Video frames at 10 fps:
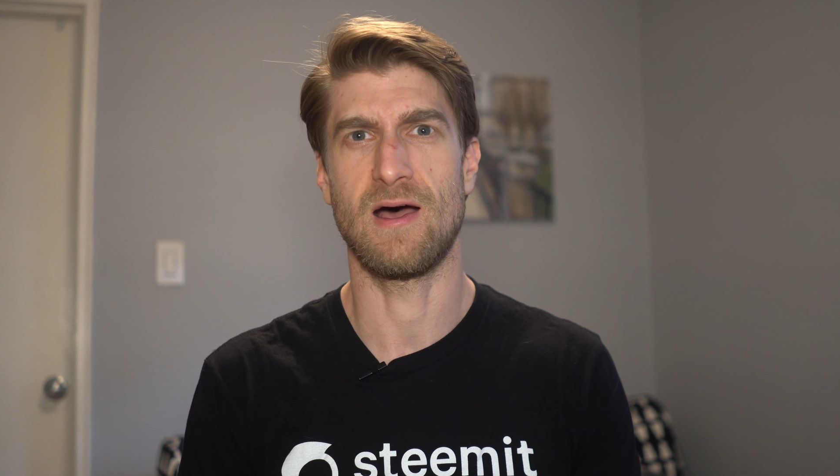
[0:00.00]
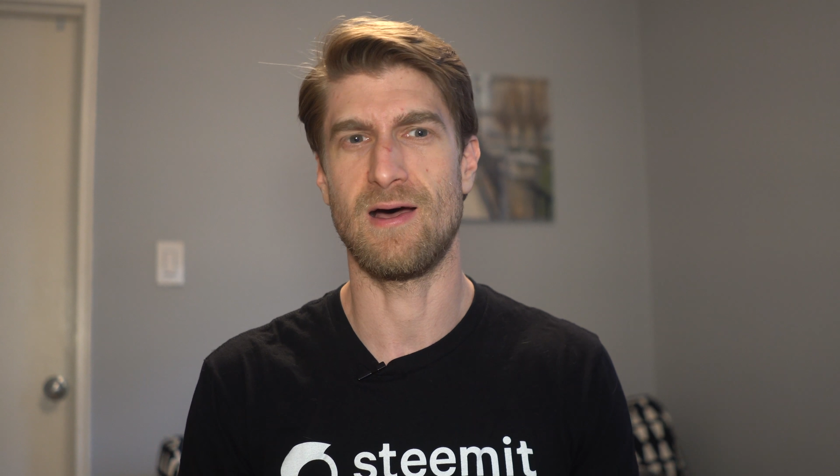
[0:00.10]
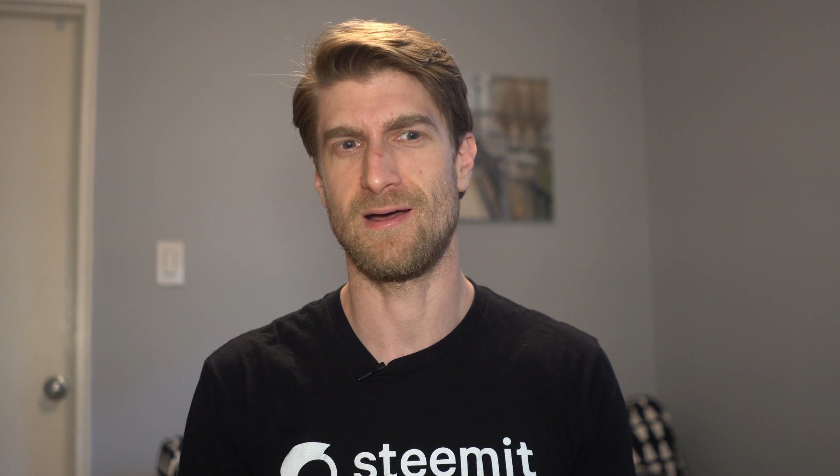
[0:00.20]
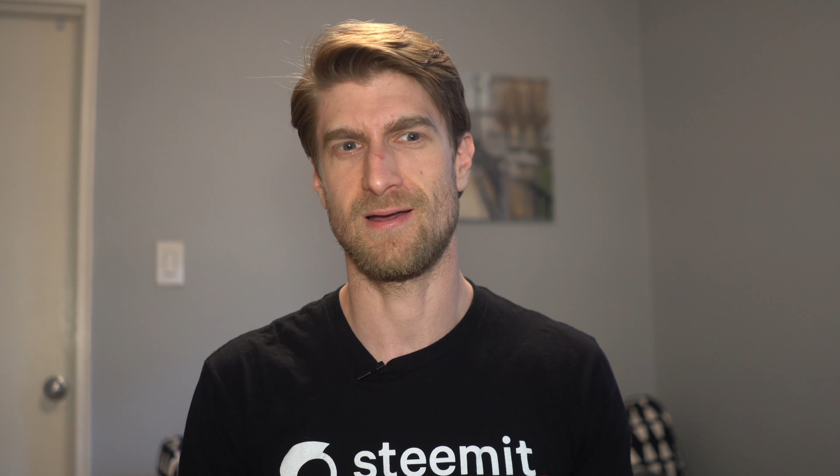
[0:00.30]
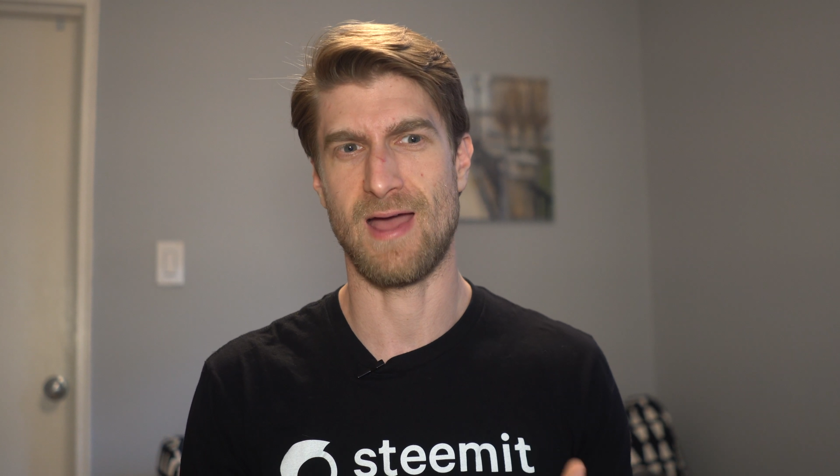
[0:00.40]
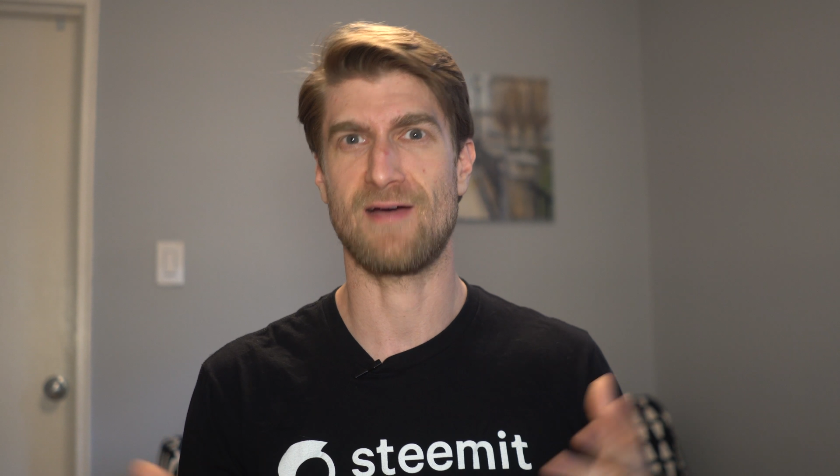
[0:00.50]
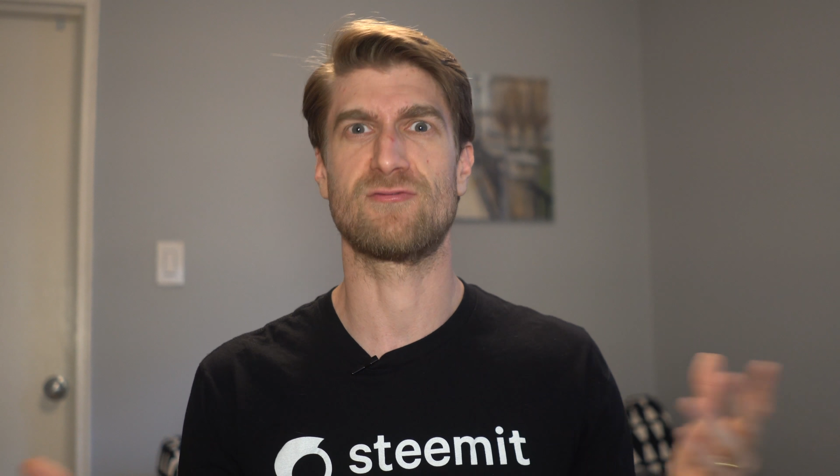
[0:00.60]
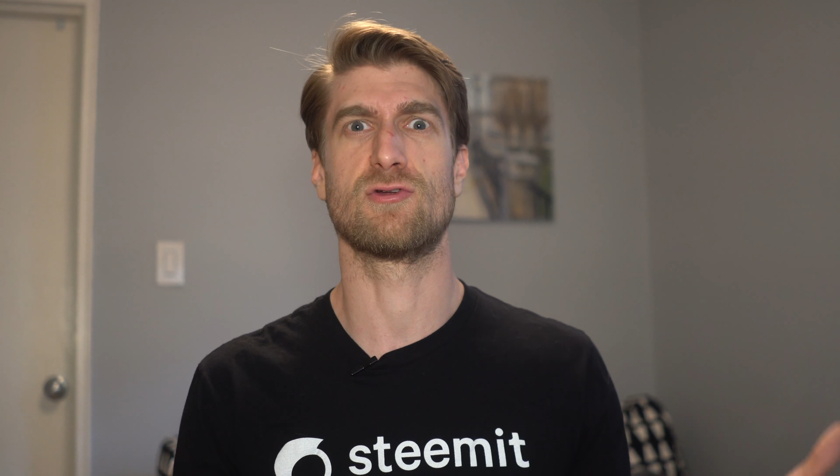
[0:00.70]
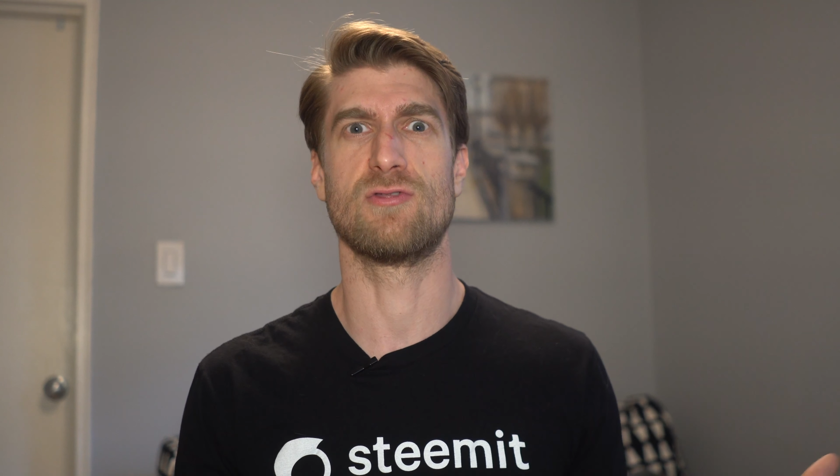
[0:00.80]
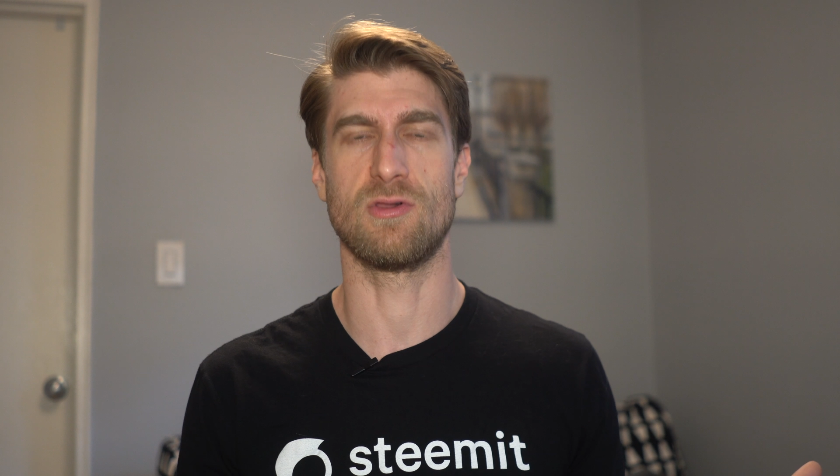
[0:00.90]
uh,
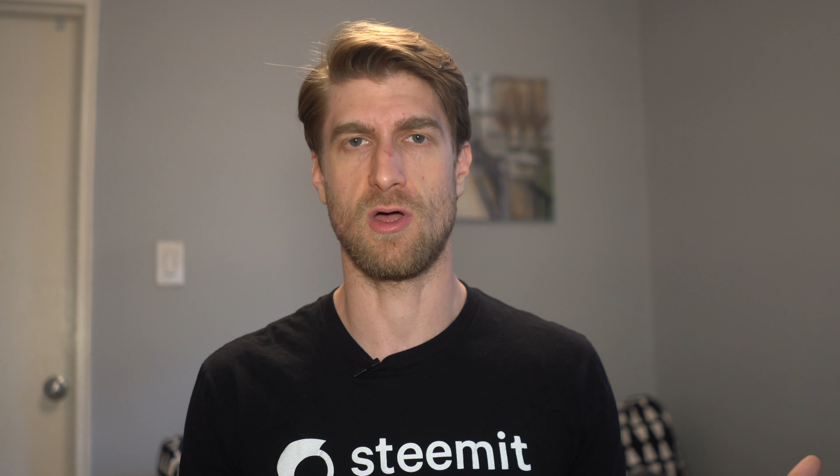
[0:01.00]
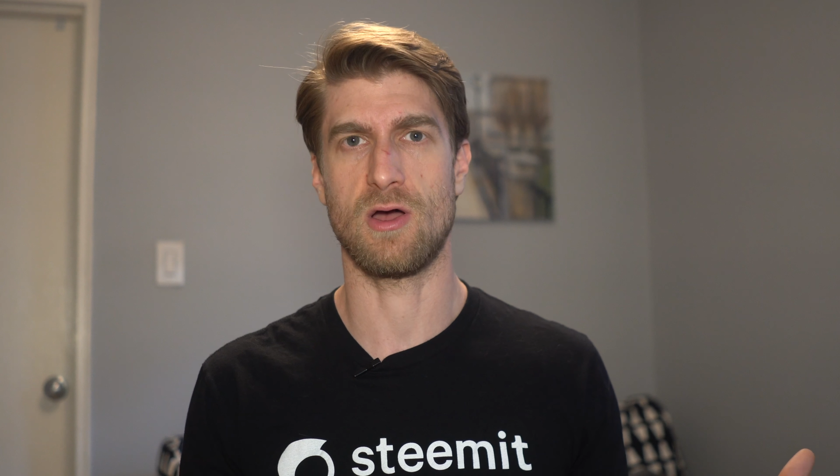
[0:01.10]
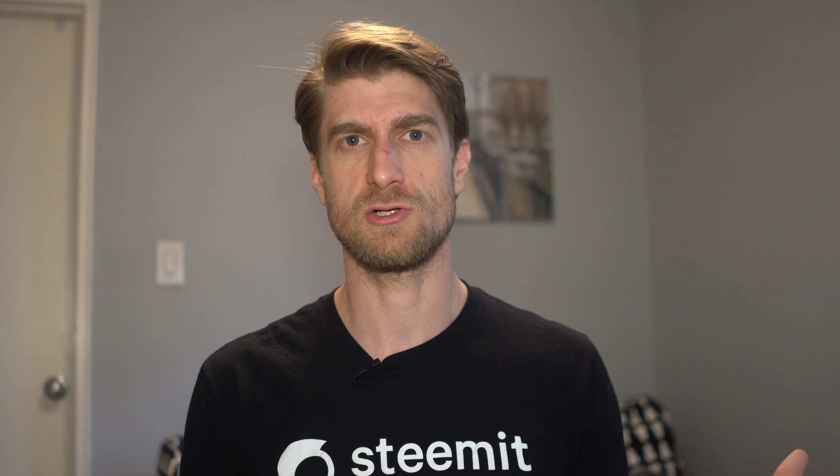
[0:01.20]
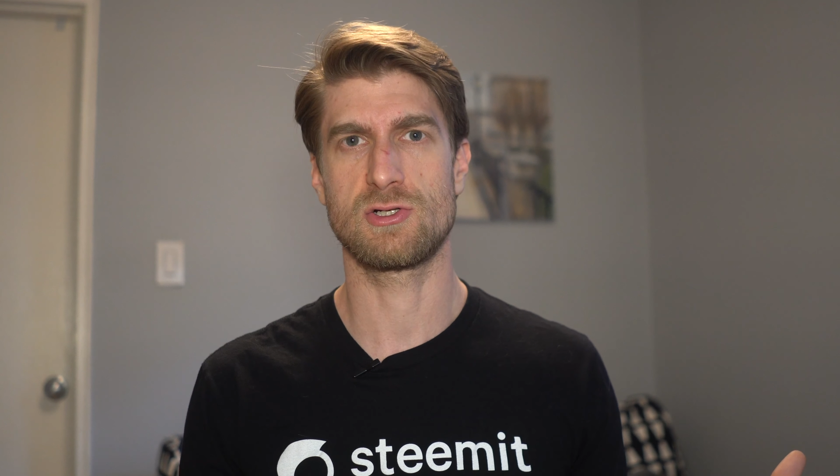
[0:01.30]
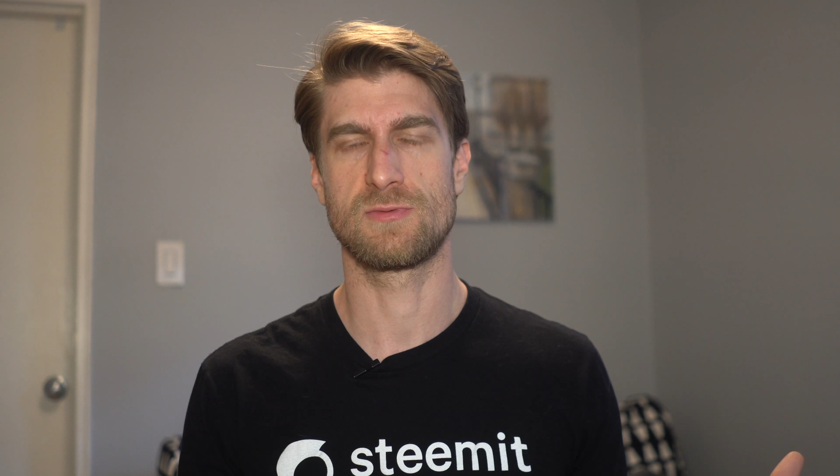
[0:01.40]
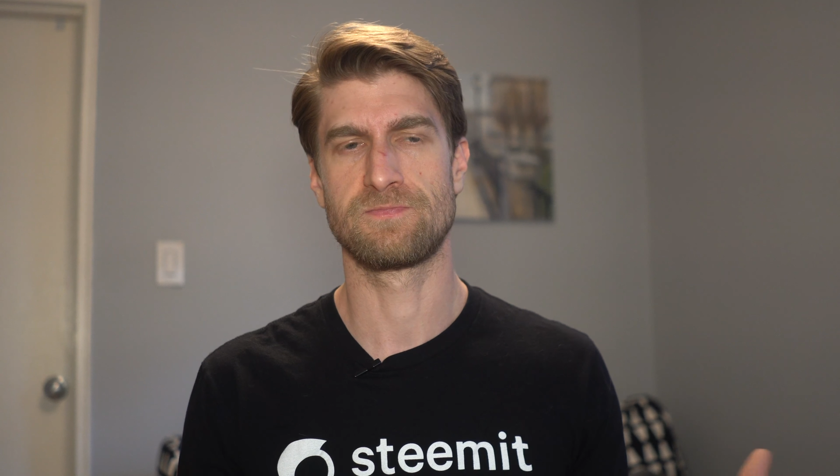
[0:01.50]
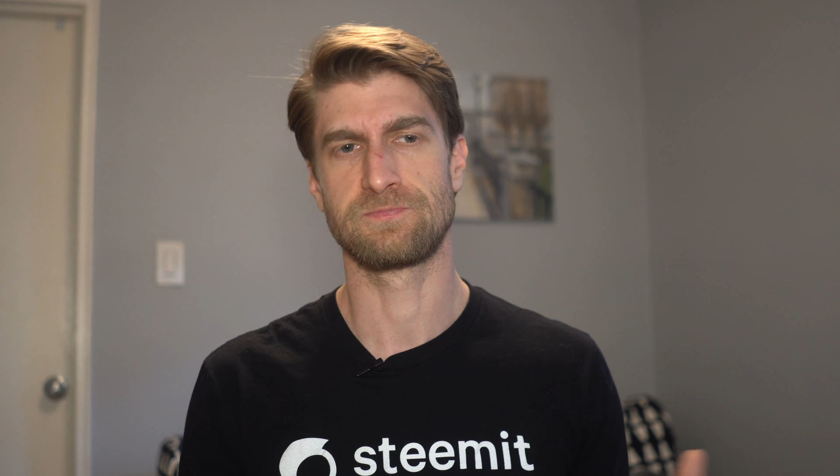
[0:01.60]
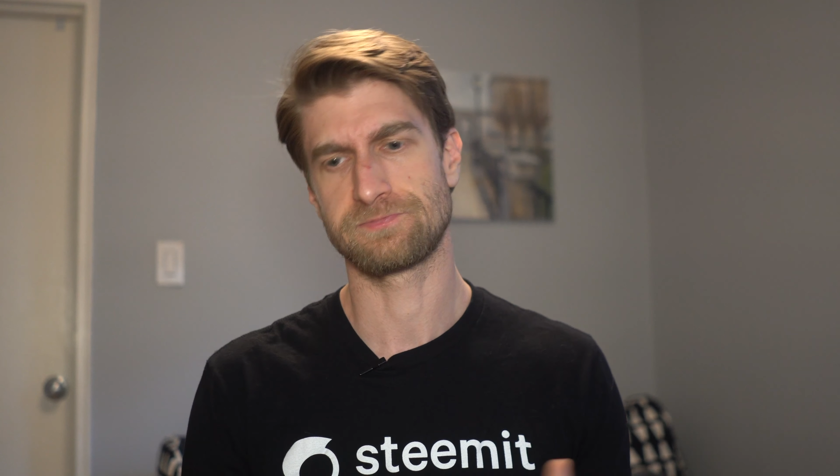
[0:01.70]
after the launch